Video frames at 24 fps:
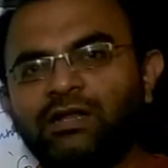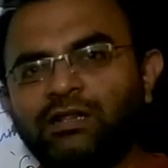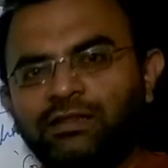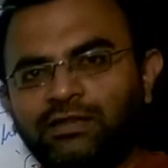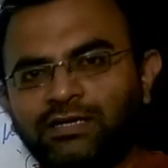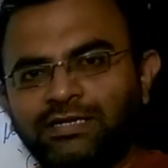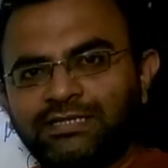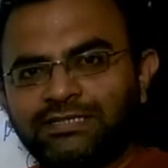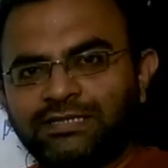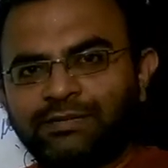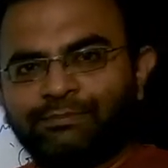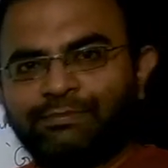
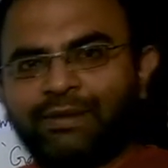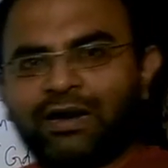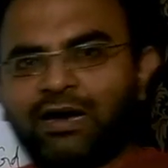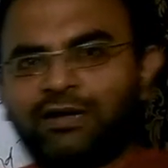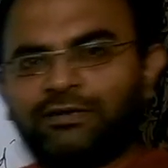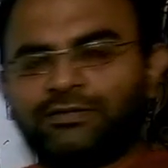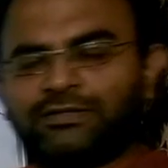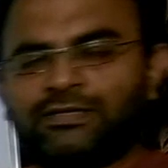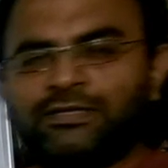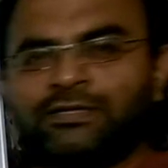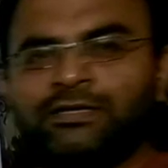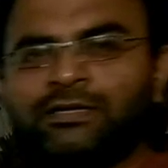This
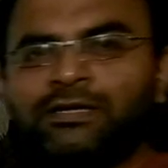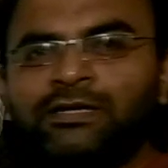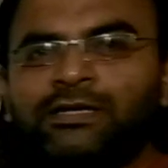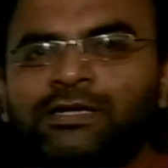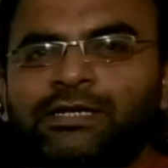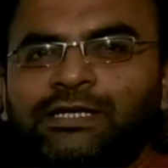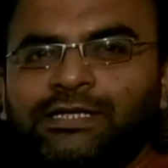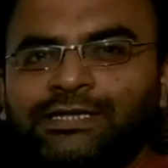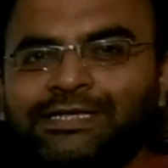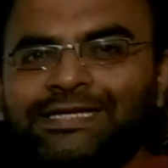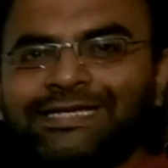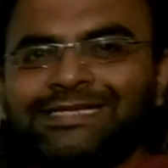apart,
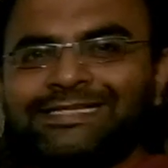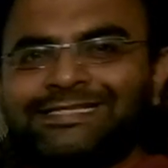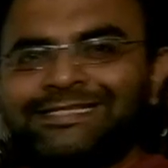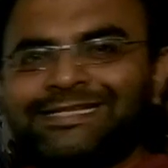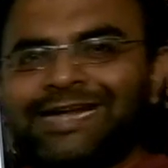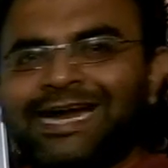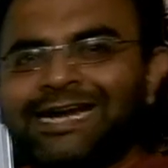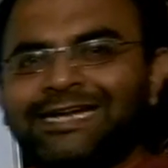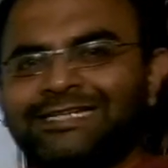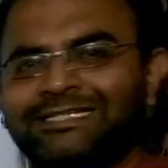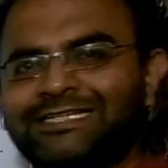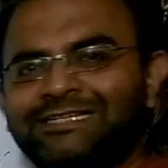these
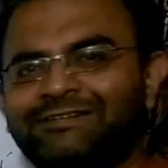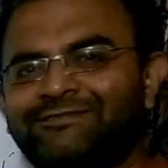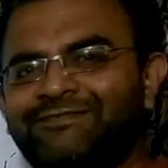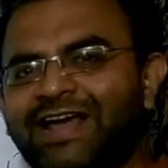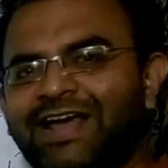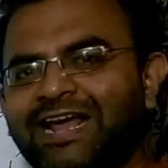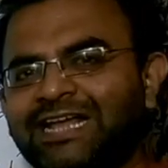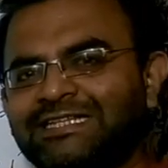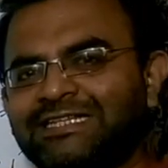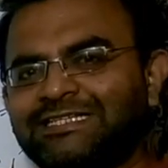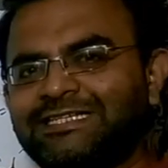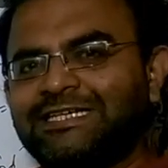nitrogen
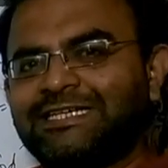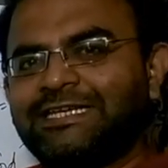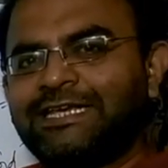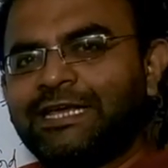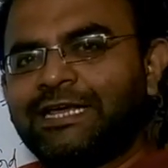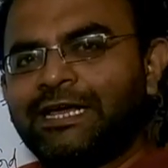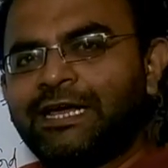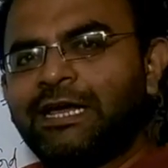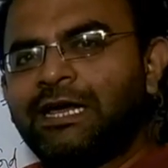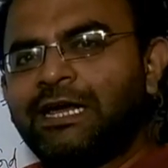vacancy